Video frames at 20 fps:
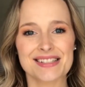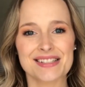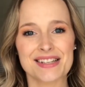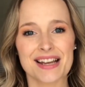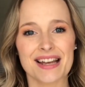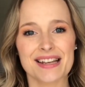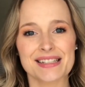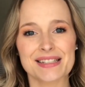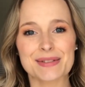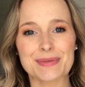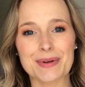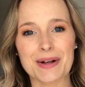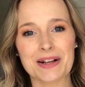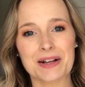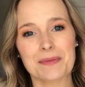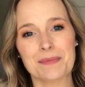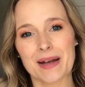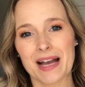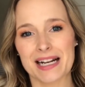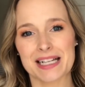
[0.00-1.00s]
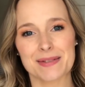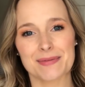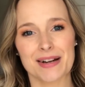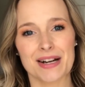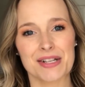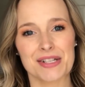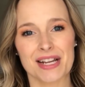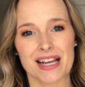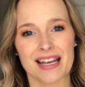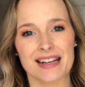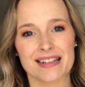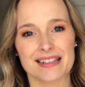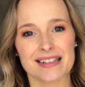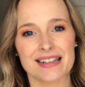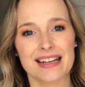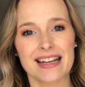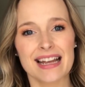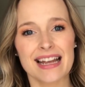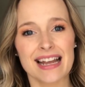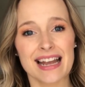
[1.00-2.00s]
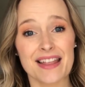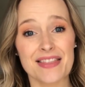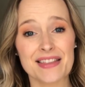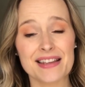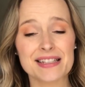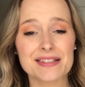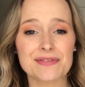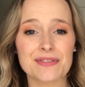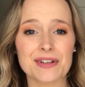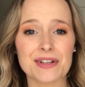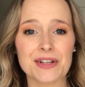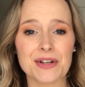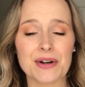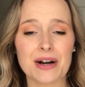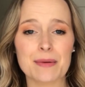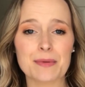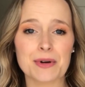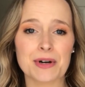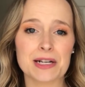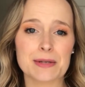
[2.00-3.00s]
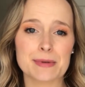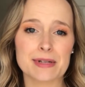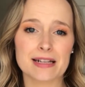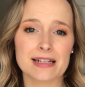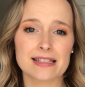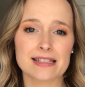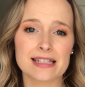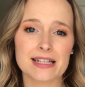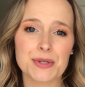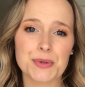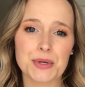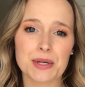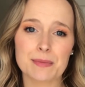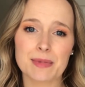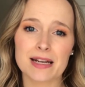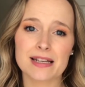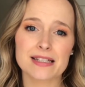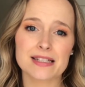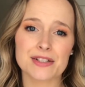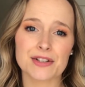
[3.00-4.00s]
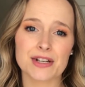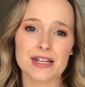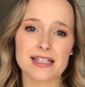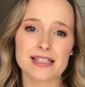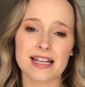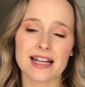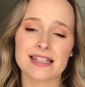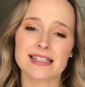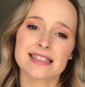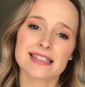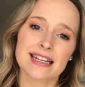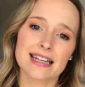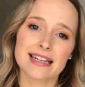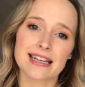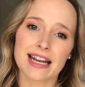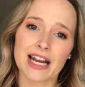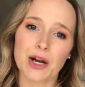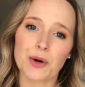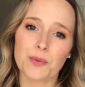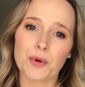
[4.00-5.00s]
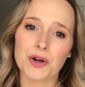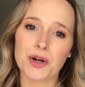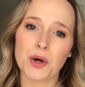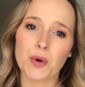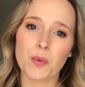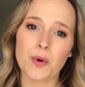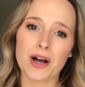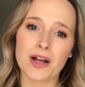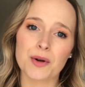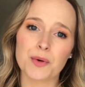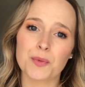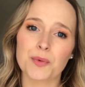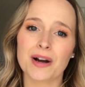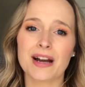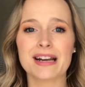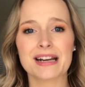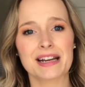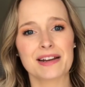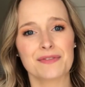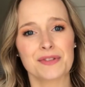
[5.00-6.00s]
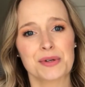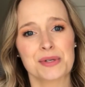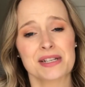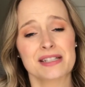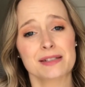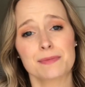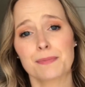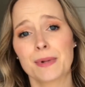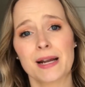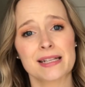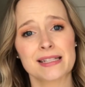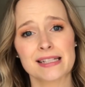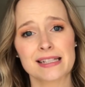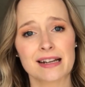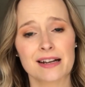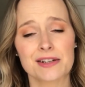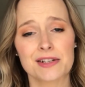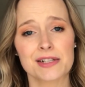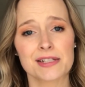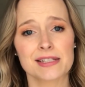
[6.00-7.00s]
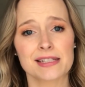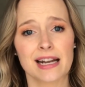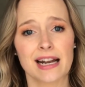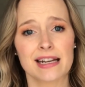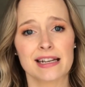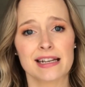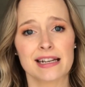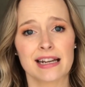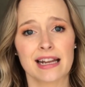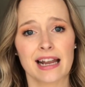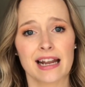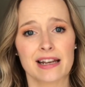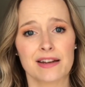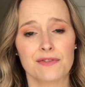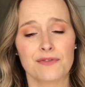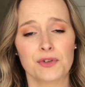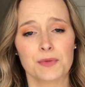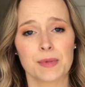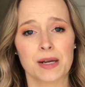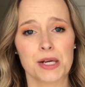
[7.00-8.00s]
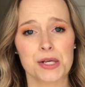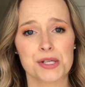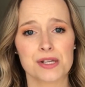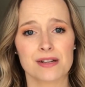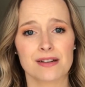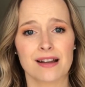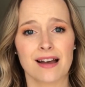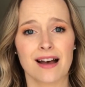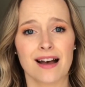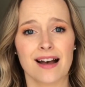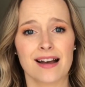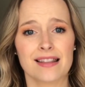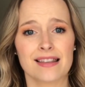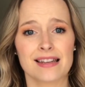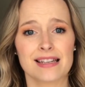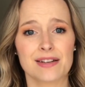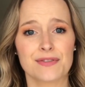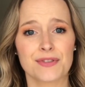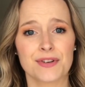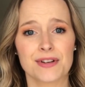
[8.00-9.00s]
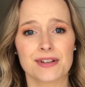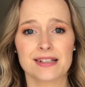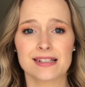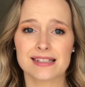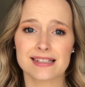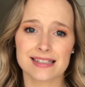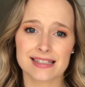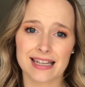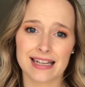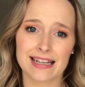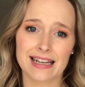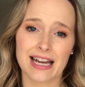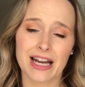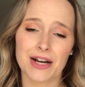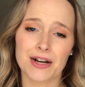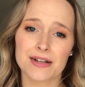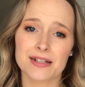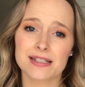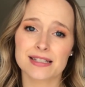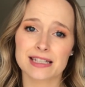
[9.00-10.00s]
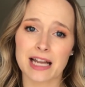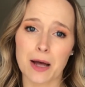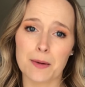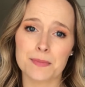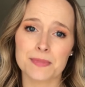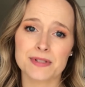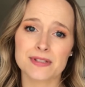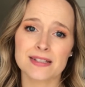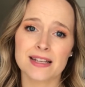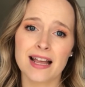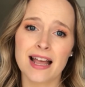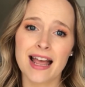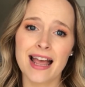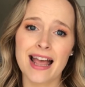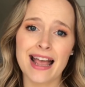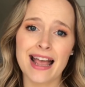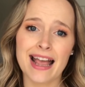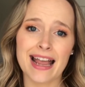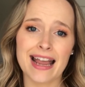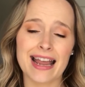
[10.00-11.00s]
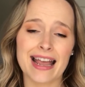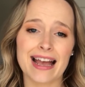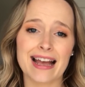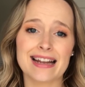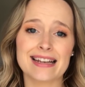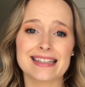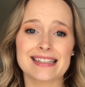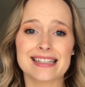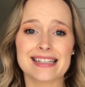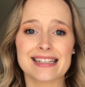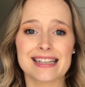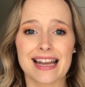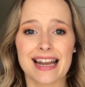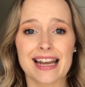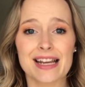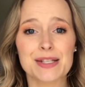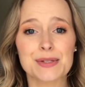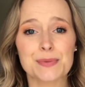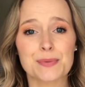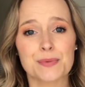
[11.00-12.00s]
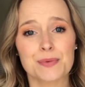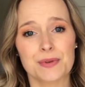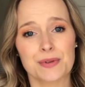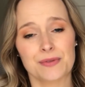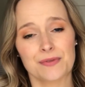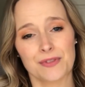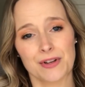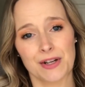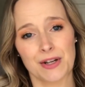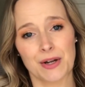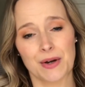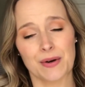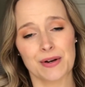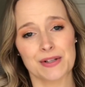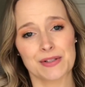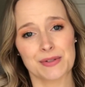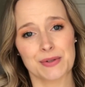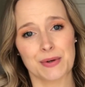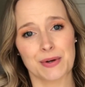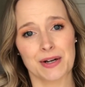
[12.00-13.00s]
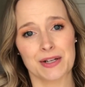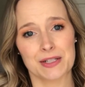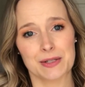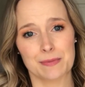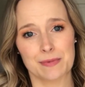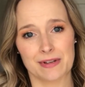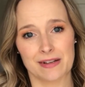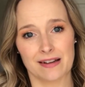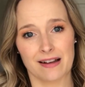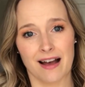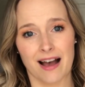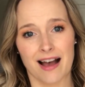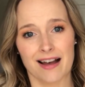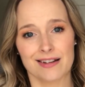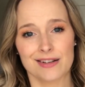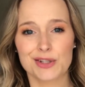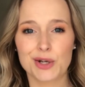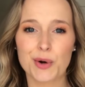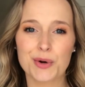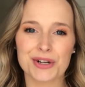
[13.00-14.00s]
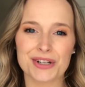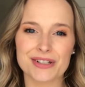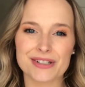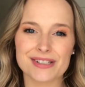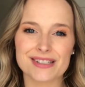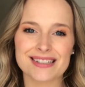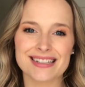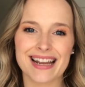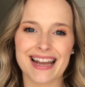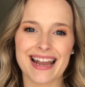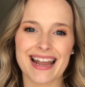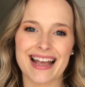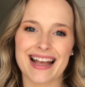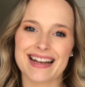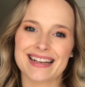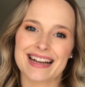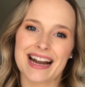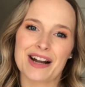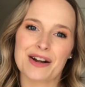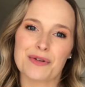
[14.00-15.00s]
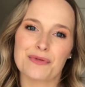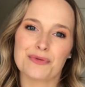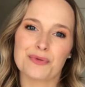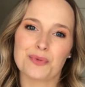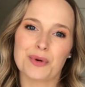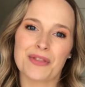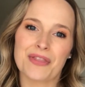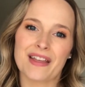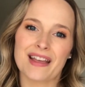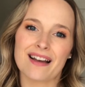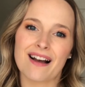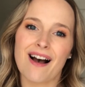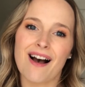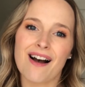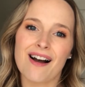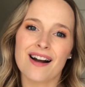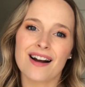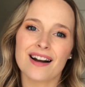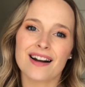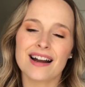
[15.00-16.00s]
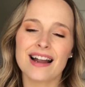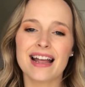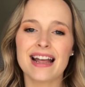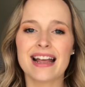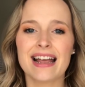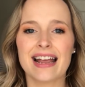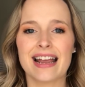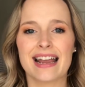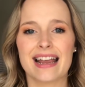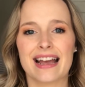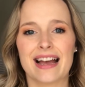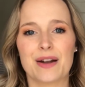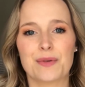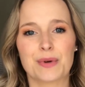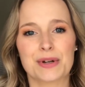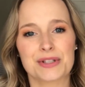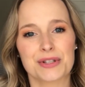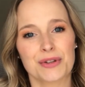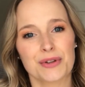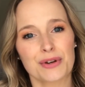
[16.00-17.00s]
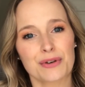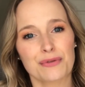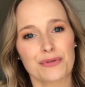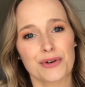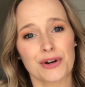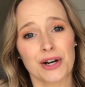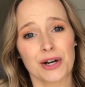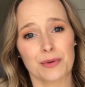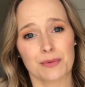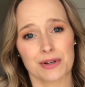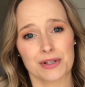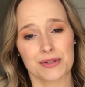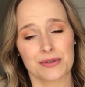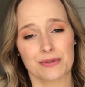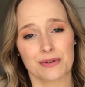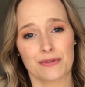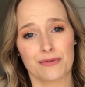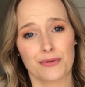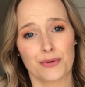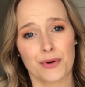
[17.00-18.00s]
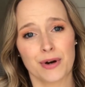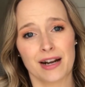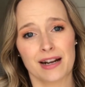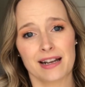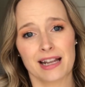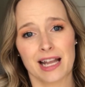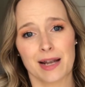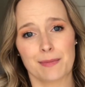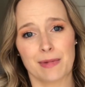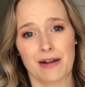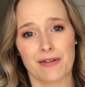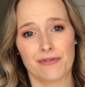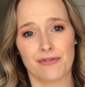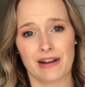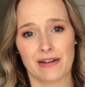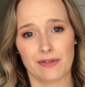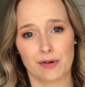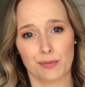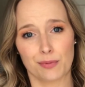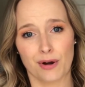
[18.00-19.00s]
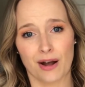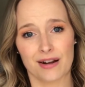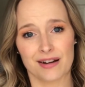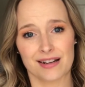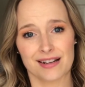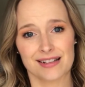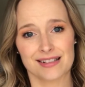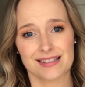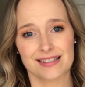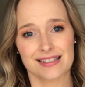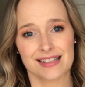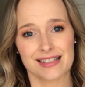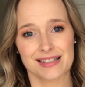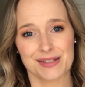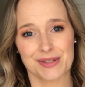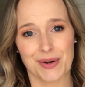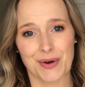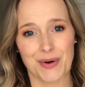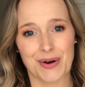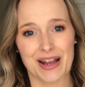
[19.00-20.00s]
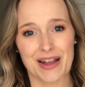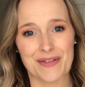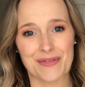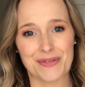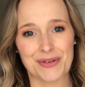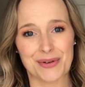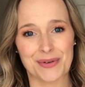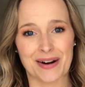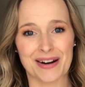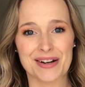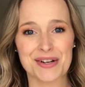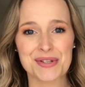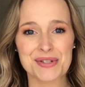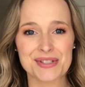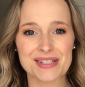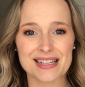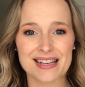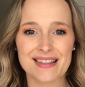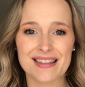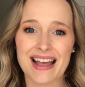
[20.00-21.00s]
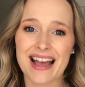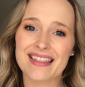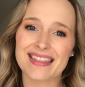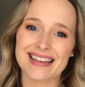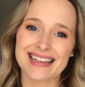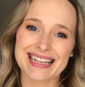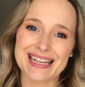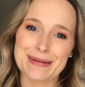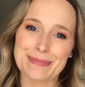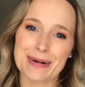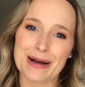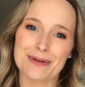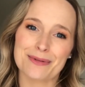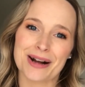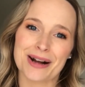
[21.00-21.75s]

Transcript: Jess, welcome back to my channel. In this video, I'm going to be continuing my series on Skincare 101, where I give you just basic understanding and information on the different skincare steps. And today's video is going to be on toners and kind of what they are and what to look for and what to avoid and my favorite products. So if you are interested in that, then keep on